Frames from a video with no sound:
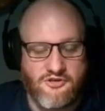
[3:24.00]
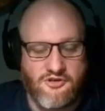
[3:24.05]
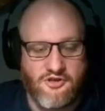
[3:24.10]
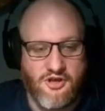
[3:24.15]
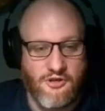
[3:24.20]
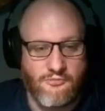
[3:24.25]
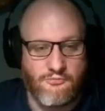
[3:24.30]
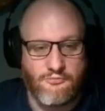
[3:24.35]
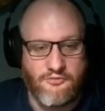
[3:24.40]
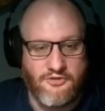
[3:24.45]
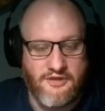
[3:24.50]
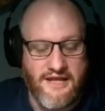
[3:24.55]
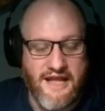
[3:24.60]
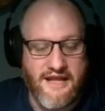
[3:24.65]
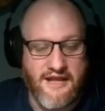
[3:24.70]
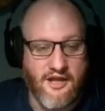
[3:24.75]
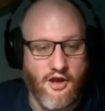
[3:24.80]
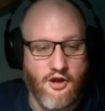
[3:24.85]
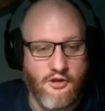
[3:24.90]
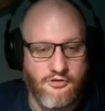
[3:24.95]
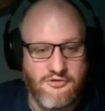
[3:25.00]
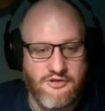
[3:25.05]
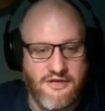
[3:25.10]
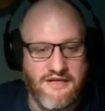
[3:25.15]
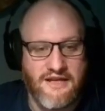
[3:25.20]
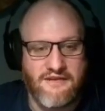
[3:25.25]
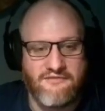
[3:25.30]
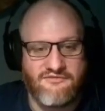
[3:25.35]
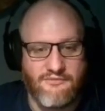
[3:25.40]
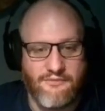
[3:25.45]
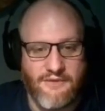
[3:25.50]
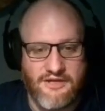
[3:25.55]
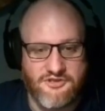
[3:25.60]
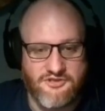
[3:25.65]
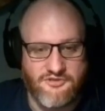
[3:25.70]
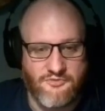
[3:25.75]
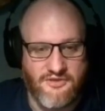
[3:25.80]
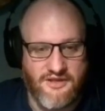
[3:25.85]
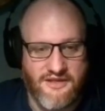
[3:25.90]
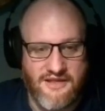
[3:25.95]
the encoded
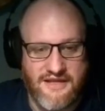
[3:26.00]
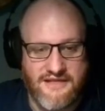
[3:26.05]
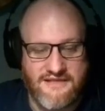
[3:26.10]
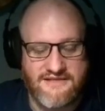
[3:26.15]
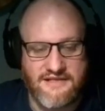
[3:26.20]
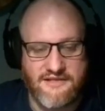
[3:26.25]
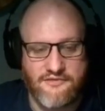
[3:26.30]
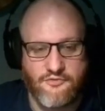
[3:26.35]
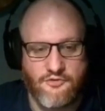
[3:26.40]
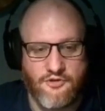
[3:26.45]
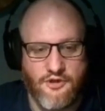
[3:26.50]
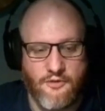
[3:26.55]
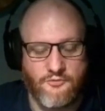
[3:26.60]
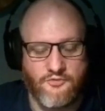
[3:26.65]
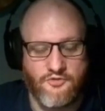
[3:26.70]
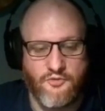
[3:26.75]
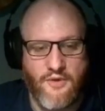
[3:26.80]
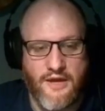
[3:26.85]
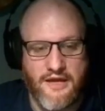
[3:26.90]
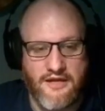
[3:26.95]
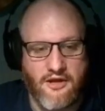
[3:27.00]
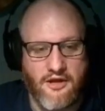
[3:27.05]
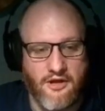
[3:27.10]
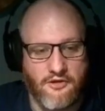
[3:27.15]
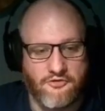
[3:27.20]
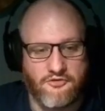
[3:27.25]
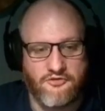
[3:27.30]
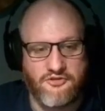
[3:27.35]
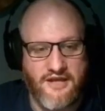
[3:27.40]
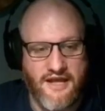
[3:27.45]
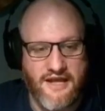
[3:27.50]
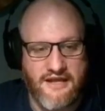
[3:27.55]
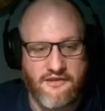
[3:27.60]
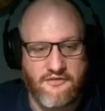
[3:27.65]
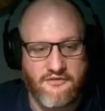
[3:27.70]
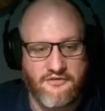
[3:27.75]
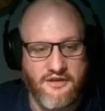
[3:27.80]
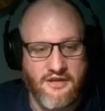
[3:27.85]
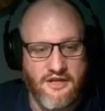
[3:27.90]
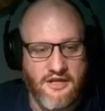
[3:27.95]
information within that signal, comes away
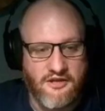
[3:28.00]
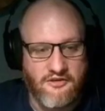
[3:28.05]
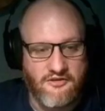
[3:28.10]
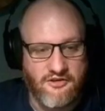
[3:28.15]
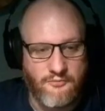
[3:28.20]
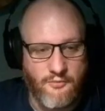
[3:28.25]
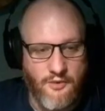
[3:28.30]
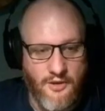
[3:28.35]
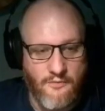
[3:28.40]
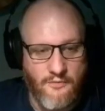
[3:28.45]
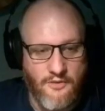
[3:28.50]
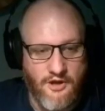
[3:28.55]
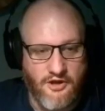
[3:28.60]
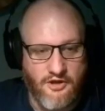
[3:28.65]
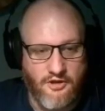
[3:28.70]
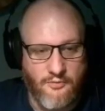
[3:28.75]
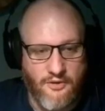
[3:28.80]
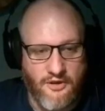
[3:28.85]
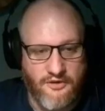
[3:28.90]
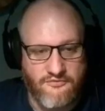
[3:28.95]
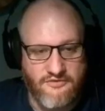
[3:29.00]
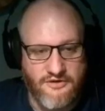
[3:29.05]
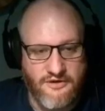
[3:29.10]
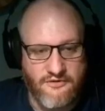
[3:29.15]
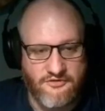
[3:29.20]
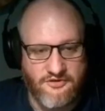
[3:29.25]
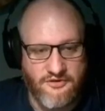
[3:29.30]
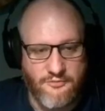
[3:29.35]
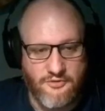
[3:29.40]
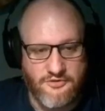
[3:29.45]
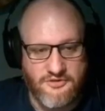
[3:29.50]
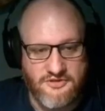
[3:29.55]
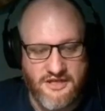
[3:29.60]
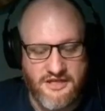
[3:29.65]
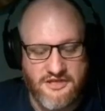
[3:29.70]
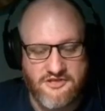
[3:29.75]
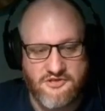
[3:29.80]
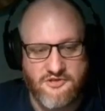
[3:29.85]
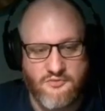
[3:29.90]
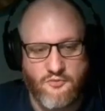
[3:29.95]
unscathed. So let's put a marker by frequency
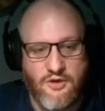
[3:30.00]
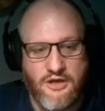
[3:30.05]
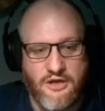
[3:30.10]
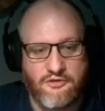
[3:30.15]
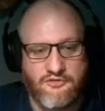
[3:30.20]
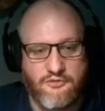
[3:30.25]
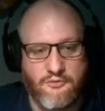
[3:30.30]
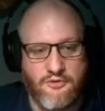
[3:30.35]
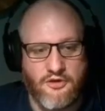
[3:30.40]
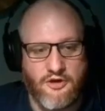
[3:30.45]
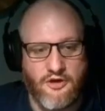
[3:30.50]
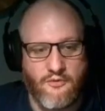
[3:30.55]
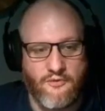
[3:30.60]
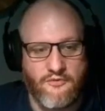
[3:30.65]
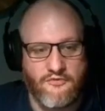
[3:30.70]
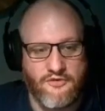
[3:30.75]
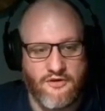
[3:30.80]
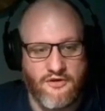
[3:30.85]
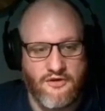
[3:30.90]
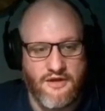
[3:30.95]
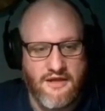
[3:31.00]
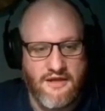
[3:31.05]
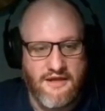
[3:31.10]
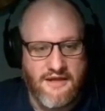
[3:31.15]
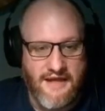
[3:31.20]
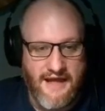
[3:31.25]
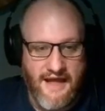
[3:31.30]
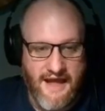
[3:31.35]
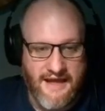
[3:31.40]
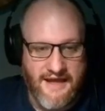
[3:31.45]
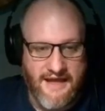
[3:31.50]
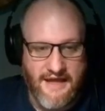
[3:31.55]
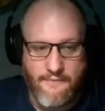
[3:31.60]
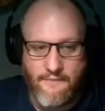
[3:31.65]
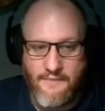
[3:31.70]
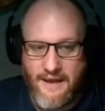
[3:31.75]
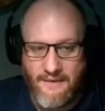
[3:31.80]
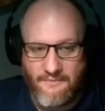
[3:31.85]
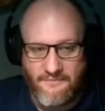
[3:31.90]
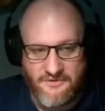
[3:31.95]
modulation, and what else have we got? We've got
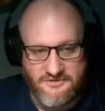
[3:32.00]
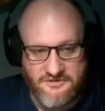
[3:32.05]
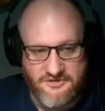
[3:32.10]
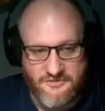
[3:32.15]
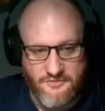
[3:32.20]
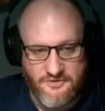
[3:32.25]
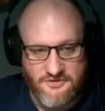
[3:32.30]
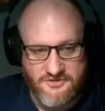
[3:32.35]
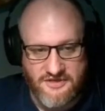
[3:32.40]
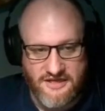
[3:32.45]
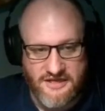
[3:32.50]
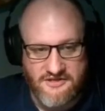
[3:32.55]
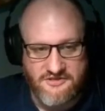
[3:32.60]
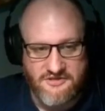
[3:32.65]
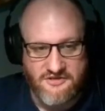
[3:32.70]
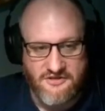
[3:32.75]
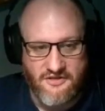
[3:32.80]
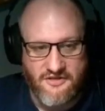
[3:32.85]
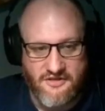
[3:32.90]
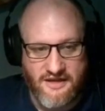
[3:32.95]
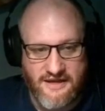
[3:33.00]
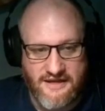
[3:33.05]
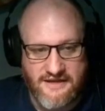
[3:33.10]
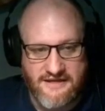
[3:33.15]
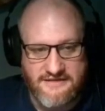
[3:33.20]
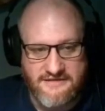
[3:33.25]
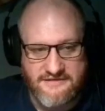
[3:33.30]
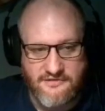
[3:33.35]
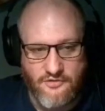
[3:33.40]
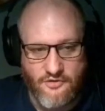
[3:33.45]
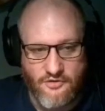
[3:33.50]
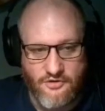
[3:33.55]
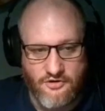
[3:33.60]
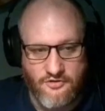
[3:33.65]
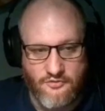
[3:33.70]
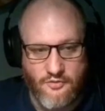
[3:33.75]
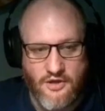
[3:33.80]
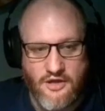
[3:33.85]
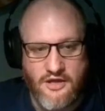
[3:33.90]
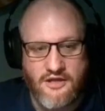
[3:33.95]
AM, amplitude modulation. That is not going
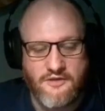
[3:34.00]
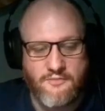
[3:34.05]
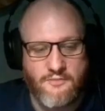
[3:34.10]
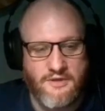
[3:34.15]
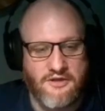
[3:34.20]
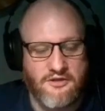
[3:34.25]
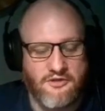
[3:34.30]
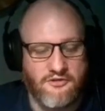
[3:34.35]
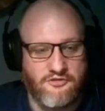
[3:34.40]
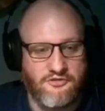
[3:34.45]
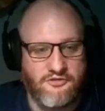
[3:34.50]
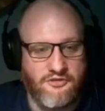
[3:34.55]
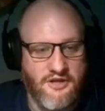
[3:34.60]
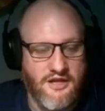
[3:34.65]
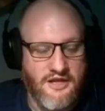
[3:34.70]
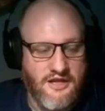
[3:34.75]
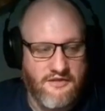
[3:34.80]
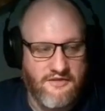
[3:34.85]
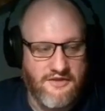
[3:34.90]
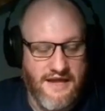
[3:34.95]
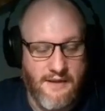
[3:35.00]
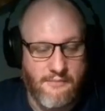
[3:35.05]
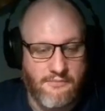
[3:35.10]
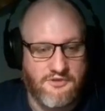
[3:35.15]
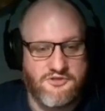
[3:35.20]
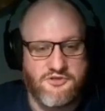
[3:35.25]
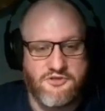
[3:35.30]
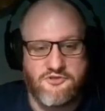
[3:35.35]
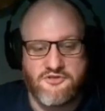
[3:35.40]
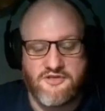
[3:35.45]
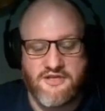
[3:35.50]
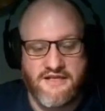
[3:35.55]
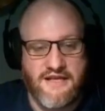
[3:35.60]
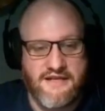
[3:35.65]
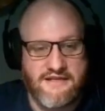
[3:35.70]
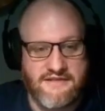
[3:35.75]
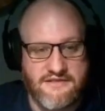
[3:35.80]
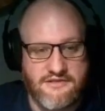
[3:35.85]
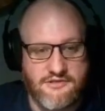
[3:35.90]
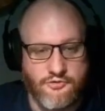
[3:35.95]
to work because the amplitude is going to
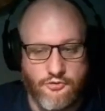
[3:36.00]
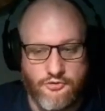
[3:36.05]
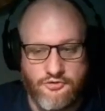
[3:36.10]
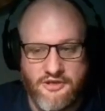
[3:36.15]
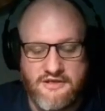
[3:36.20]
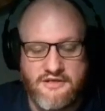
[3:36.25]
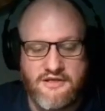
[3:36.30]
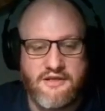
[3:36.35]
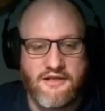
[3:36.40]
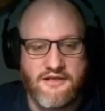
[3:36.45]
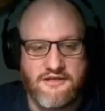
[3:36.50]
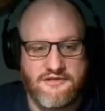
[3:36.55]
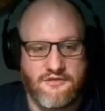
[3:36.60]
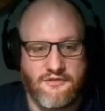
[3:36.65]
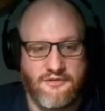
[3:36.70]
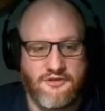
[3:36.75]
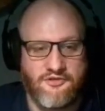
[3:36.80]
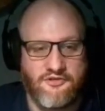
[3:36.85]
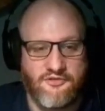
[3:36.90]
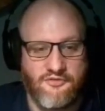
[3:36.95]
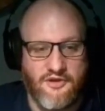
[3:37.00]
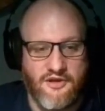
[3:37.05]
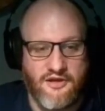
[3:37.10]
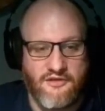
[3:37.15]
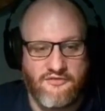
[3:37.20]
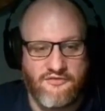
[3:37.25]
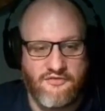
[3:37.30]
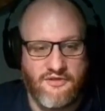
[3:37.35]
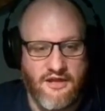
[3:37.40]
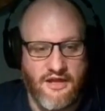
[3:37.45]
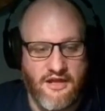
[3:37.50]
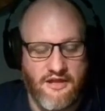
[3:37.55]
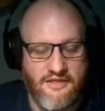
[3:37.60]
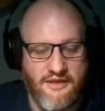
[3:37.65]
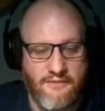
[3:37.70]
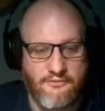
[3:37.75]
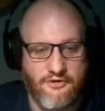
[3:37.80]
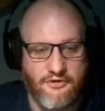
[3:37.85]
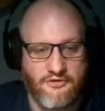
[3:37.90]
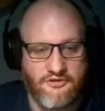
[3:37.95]
get distorted. It's not going to survive
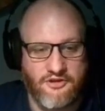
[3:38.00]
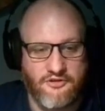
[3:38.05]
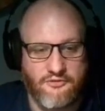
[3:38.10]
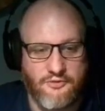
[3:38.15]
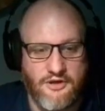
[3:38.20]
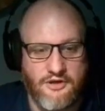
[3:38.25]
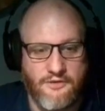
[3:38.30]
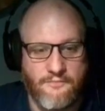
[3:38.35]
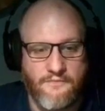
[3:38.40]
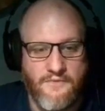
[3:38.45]
that process well.